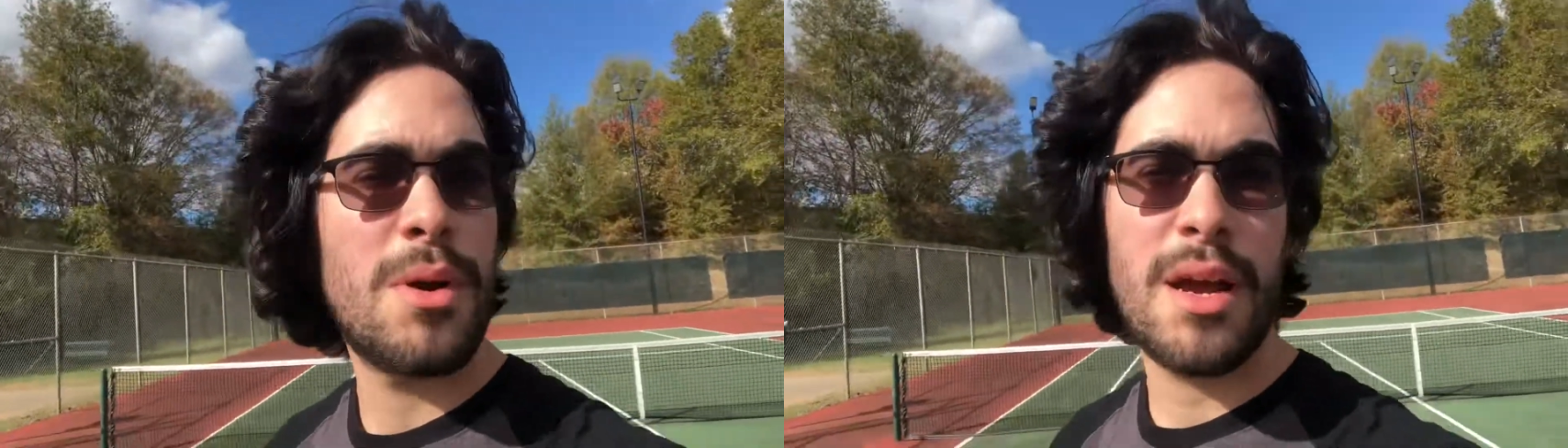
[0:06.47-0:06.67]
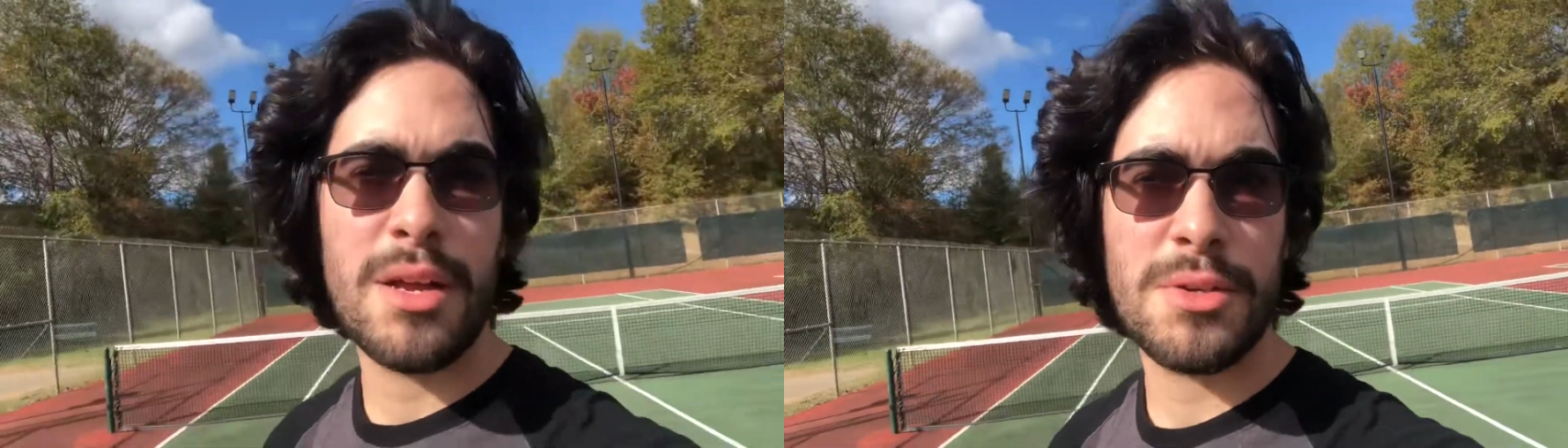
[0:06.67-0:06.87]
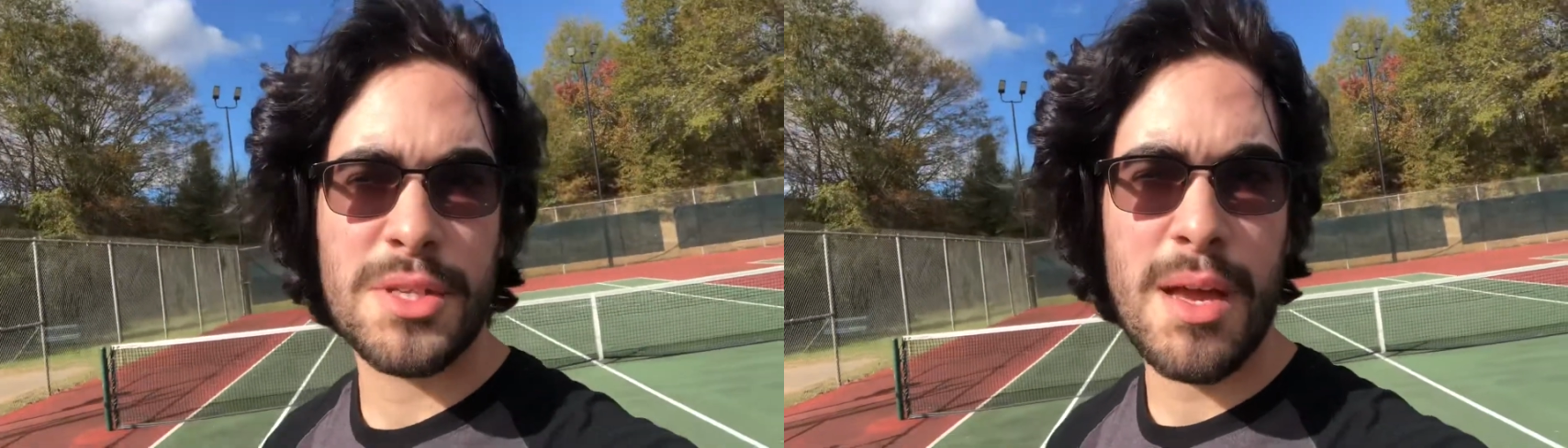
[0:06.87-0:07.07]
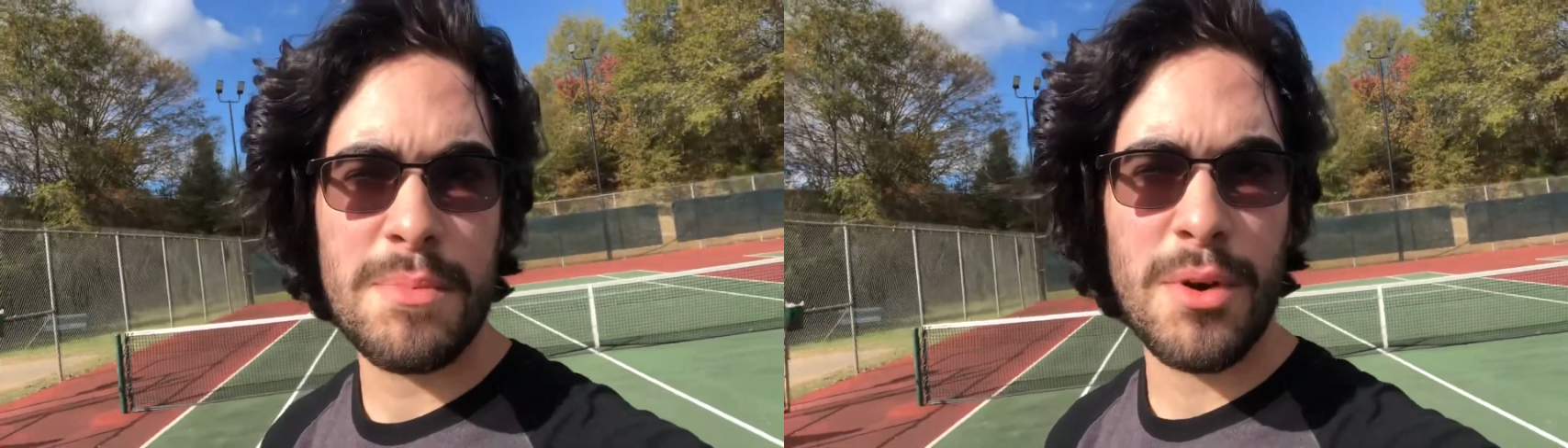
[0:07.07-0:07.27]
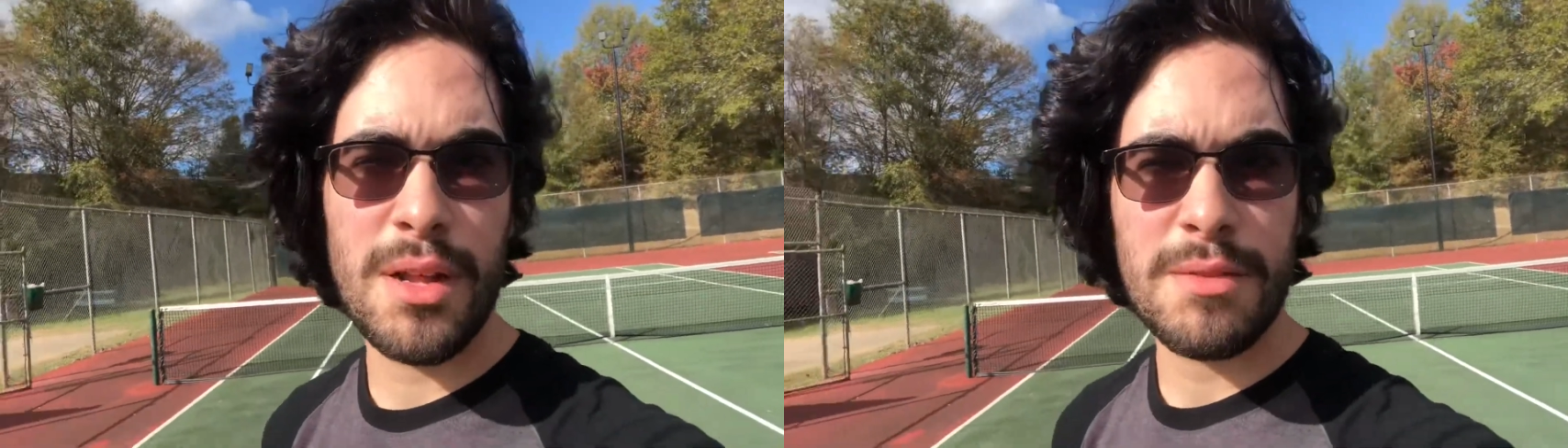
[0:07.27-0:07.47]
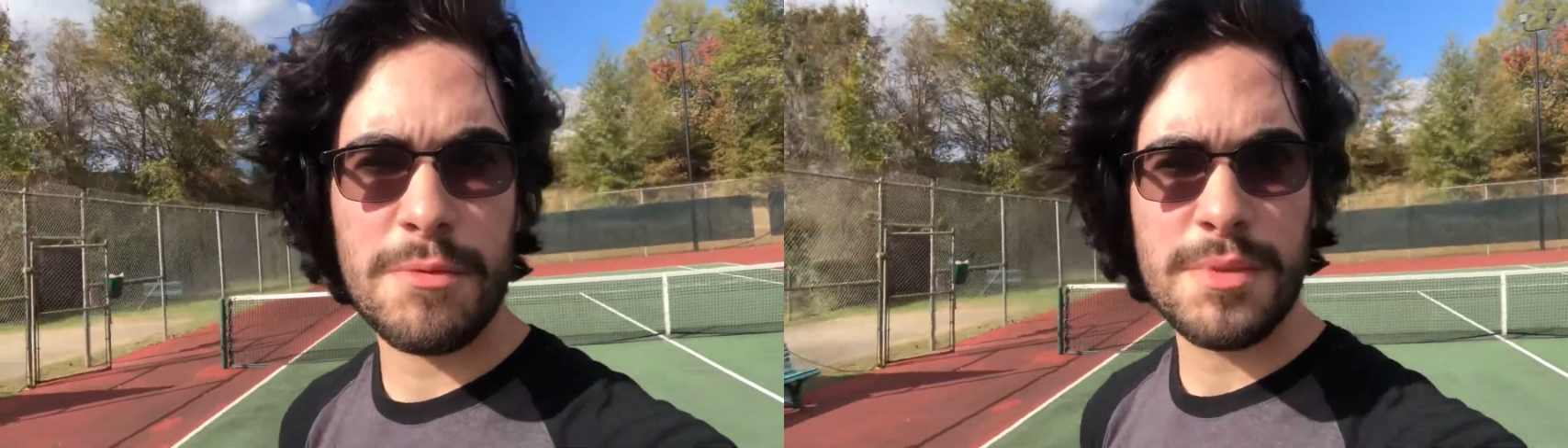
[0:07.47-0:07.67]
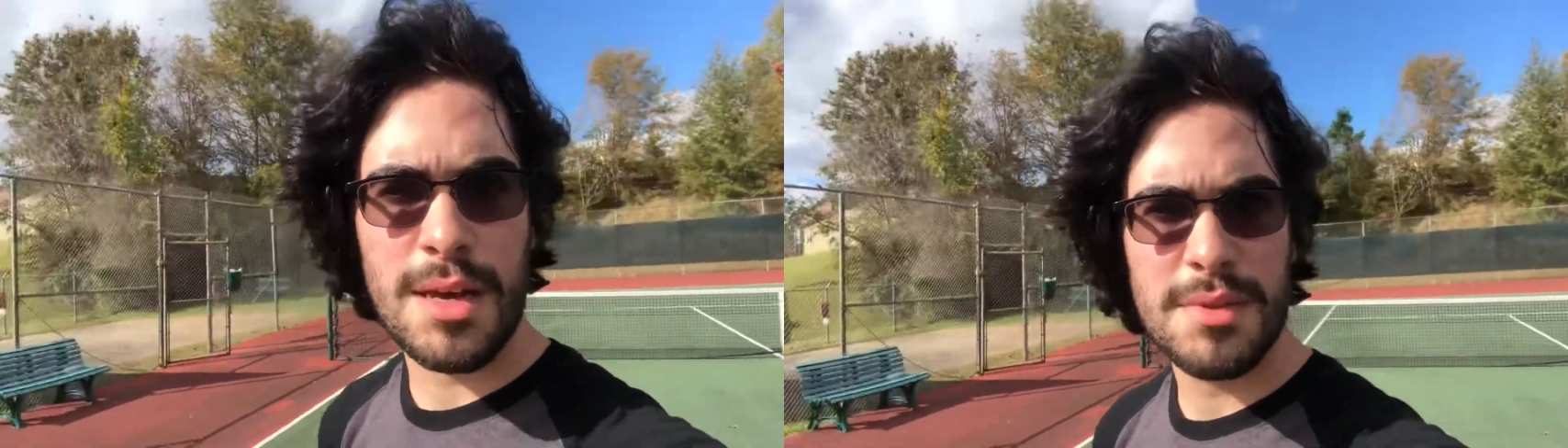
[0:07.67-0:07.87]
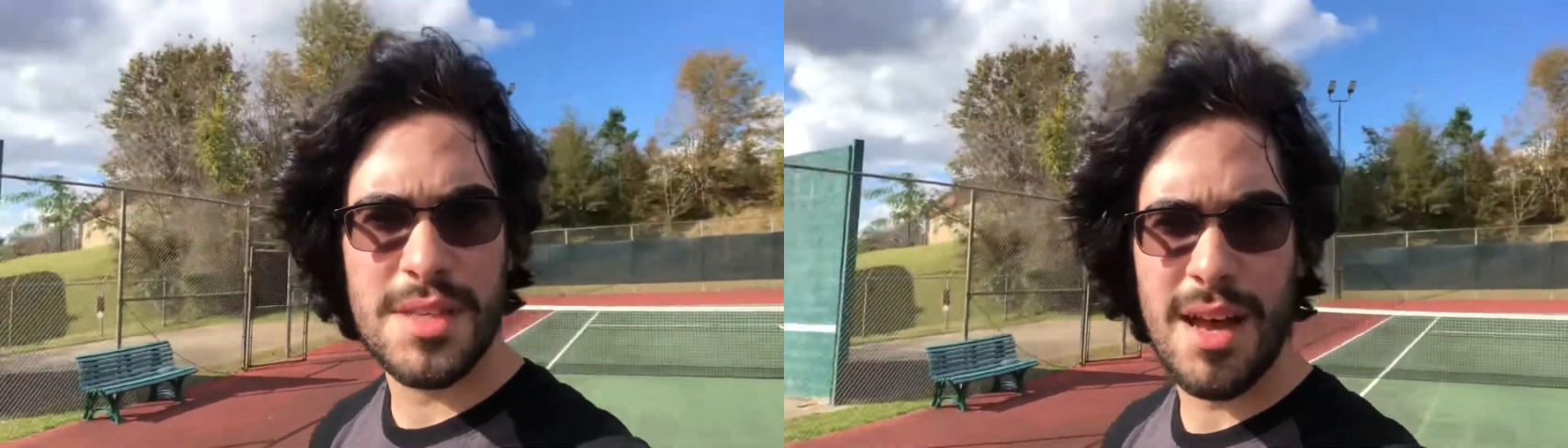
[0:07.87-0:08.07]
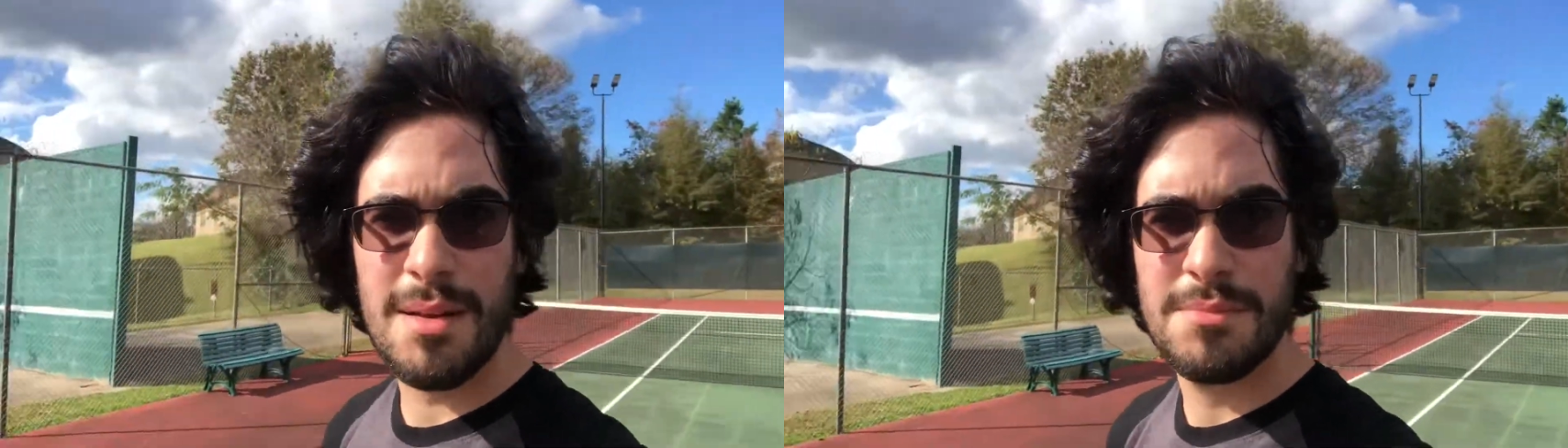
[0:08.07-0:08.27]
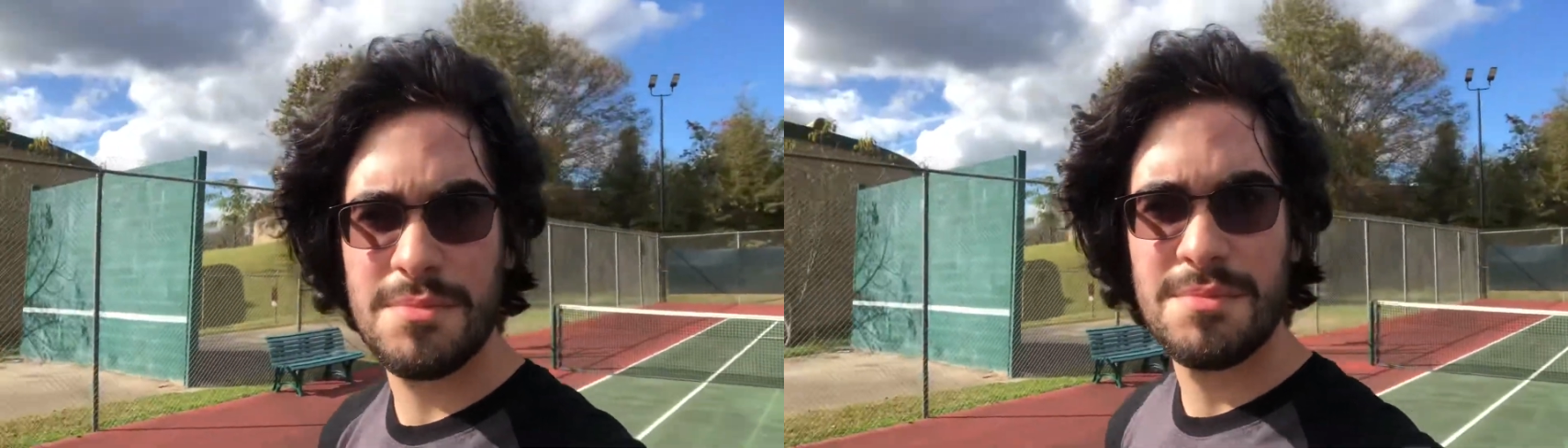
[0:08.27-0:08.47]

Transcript: I go skateboarding from time to time.